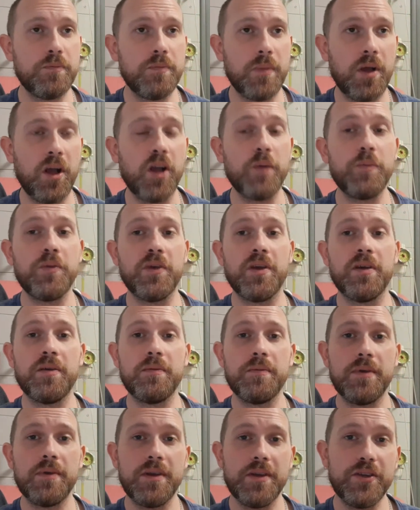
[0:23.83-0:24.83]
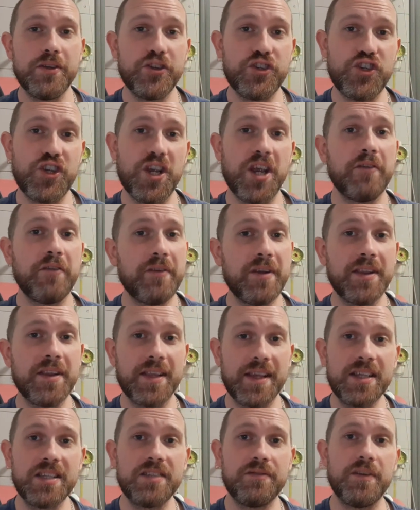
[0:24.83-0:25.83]
hope you're sharing
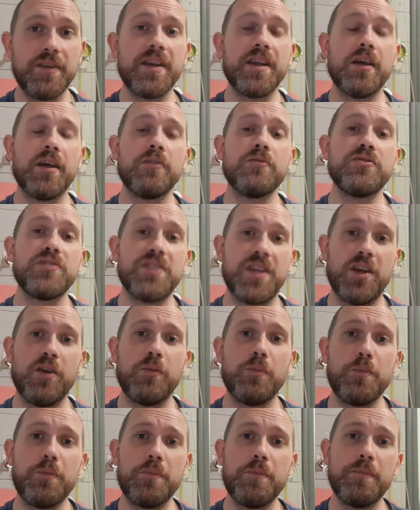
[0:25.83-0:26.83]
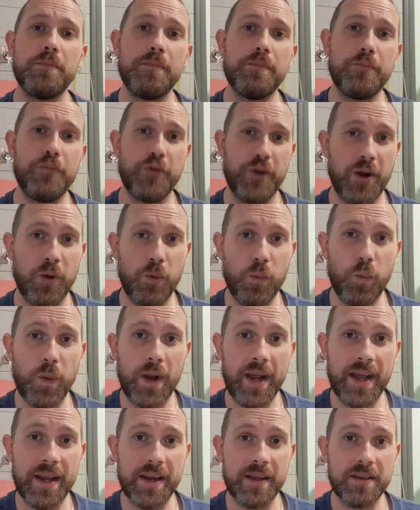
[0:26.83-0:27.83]
these videos to help bring
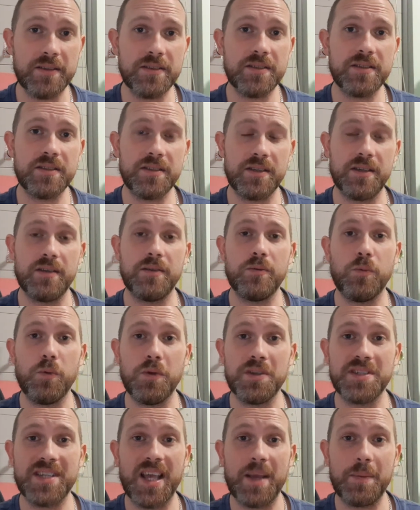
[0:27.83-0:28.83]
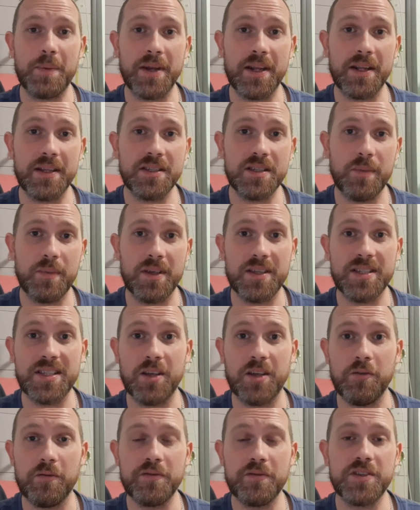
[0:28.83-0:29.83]
awareness to what's happening to
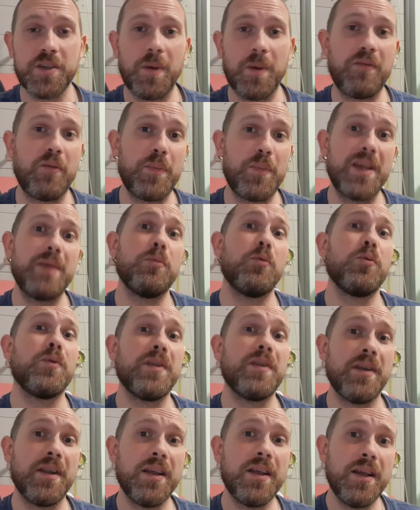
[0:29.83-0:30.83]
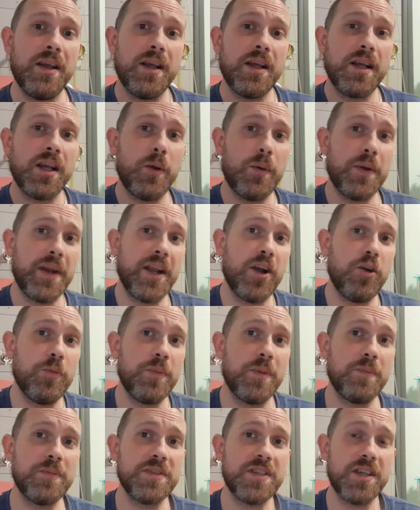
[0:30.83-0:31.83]
myself so other people can go and help
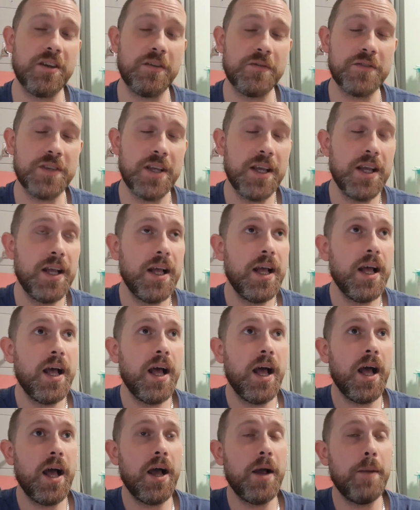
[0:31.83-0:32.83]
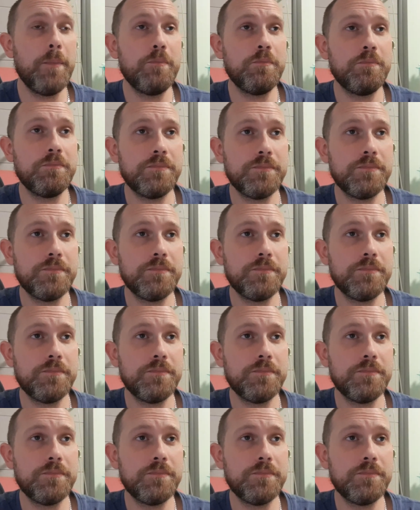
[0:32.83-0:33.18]
themselves. So